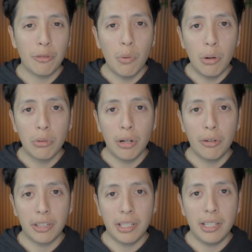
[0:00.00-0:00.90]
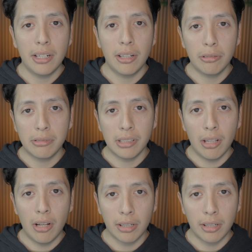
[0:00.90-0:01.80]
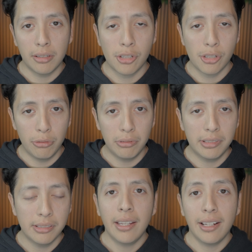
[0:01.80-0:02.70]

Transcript: won't overheat on those longer shoots.